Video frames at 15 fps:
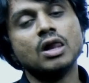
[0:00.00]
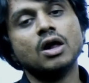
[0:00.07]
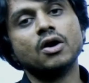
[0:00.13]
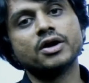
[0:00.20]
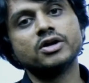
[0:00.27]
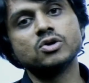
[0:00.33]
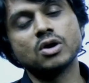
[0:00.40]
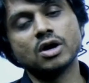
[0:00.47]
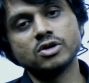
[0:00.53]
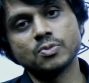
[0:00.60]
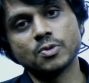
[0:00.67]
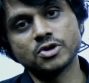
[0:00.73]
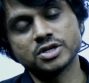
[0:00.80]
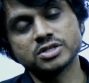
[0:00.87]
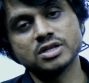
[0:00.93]
Okay, to
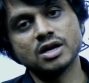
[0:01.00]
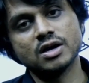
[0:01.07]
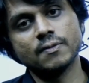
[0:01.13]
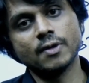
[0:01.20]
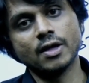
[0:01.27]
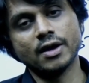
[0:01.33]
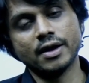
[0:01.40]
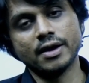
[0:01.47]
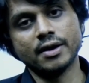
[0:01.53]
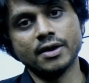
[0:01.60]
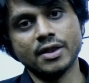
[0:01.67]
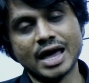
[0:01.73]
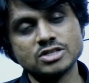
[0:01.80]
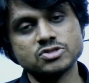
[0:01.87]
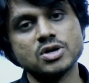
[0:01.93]
protect the
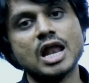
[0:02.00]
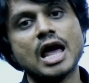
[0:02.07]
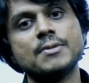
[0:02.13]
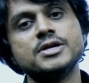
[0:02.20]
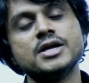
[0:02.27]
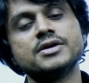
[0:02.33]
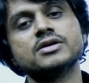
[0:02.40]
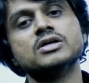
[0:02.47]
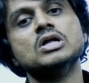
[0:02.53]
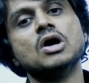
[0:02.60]
natural habitat.